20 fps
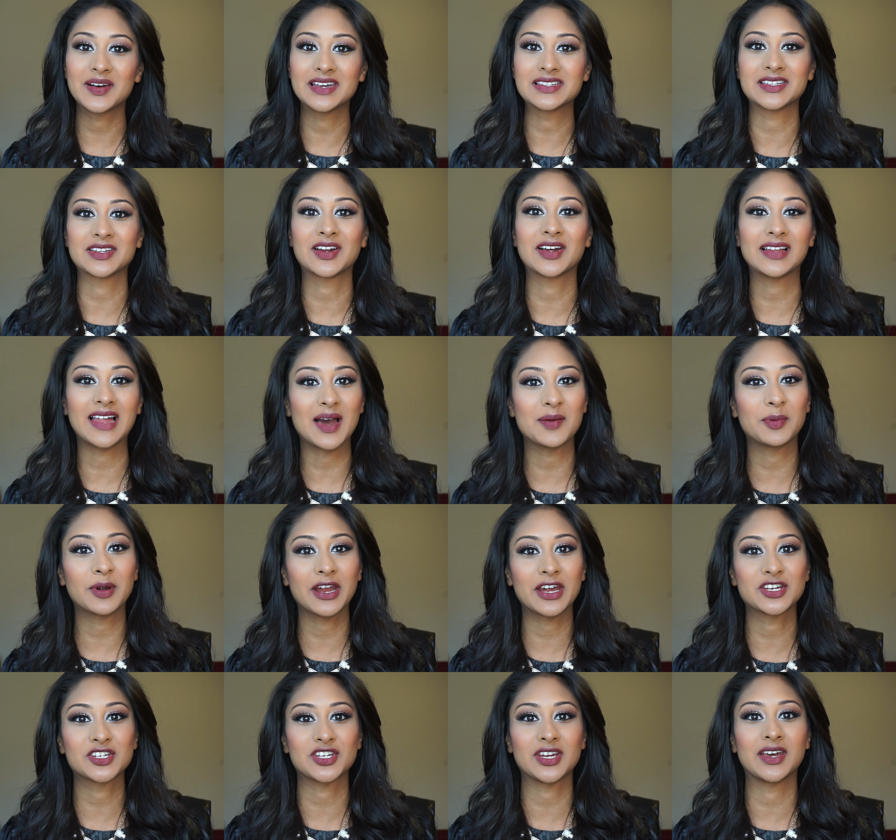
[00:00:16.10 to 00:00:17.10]
is in
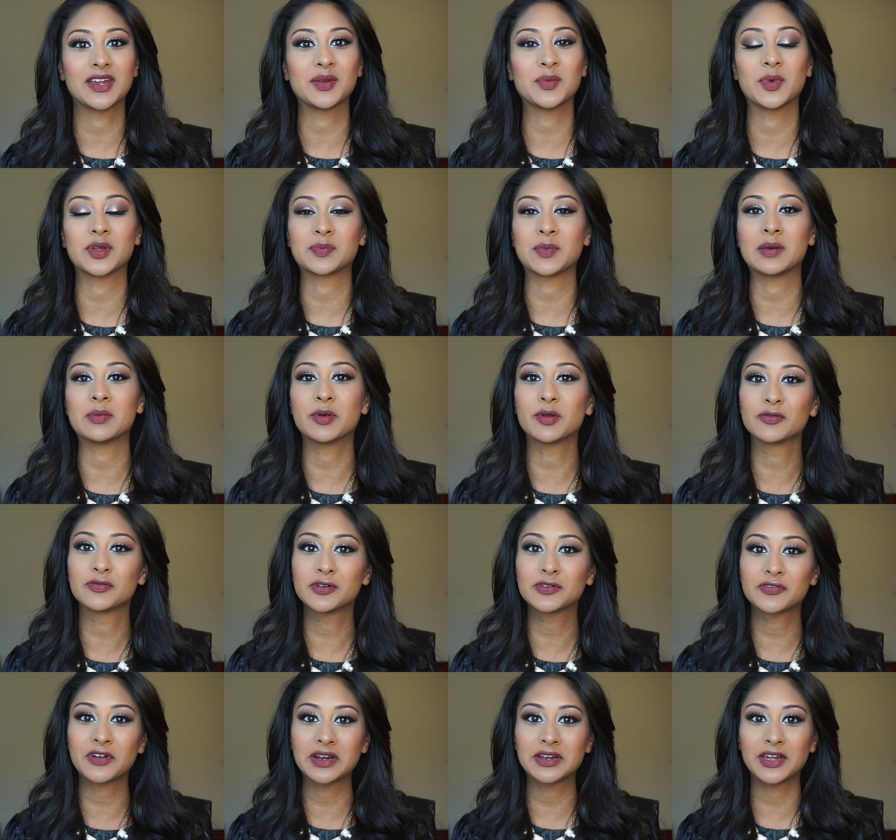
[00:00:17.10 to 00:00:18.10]
collaboration with my
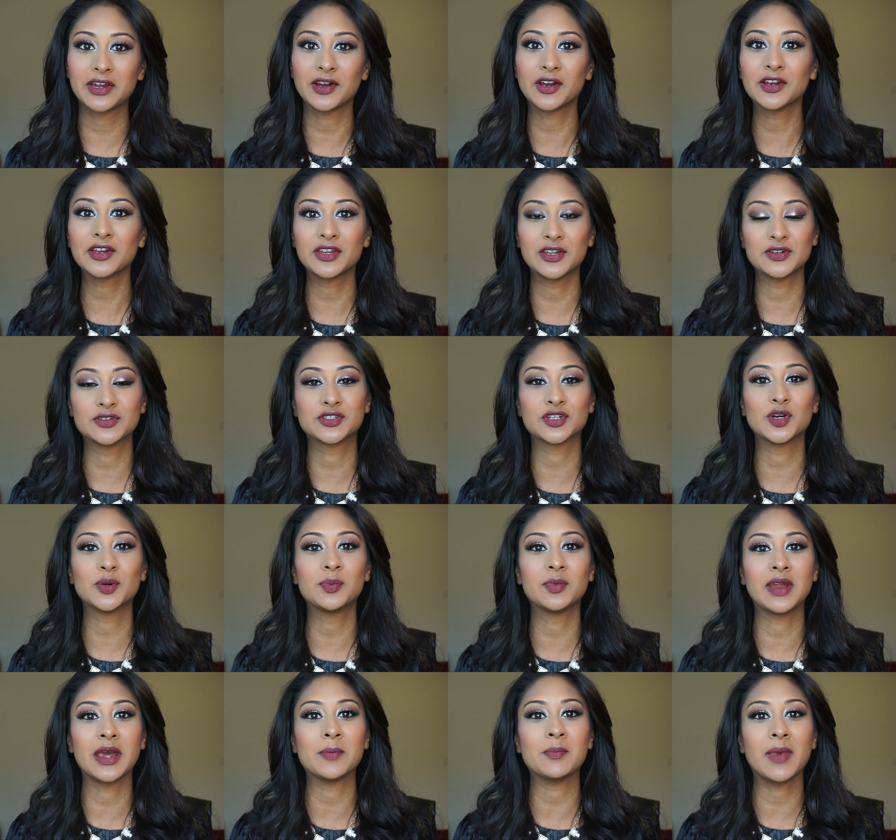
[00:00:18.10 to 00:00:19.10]
beautiful friend here on
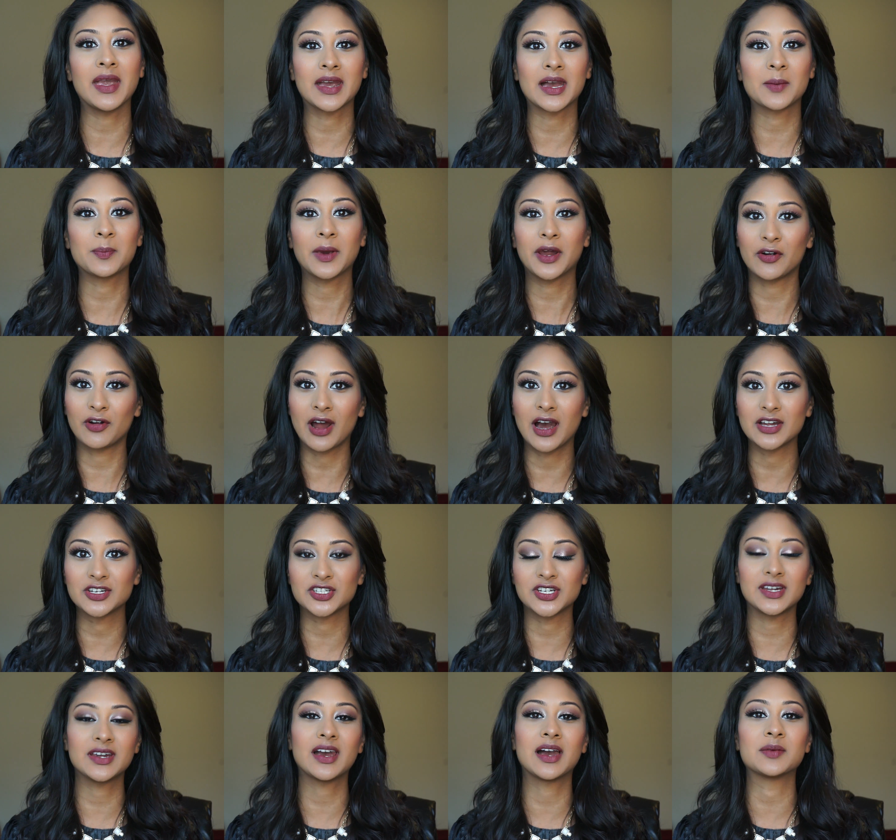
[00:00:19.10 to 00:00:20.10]
YouTube named Makeup by Raji.